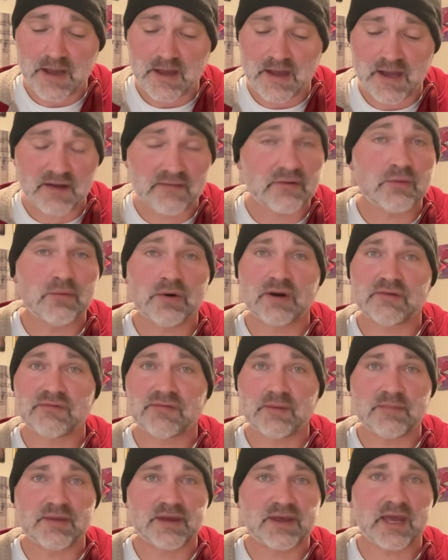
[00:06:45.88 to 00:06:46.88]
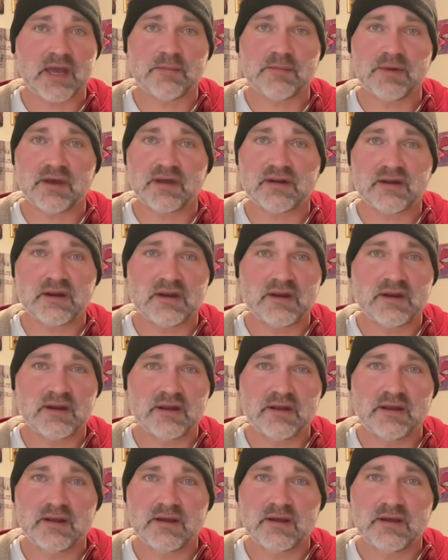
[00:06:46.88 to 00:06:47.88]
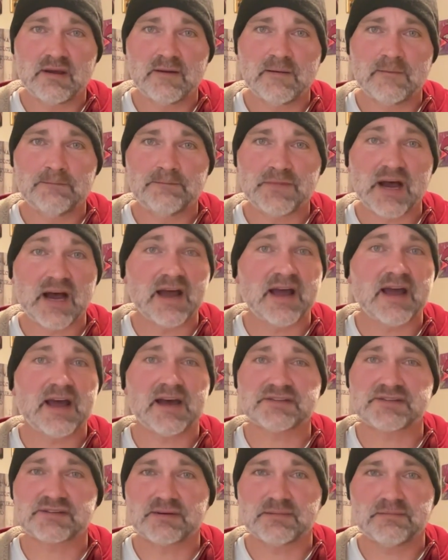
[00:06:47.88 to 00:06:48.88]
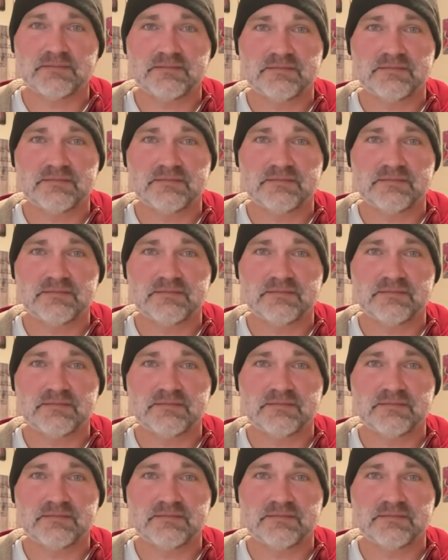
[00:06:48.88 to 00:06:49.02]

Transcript: every one of them that came in, I asked them,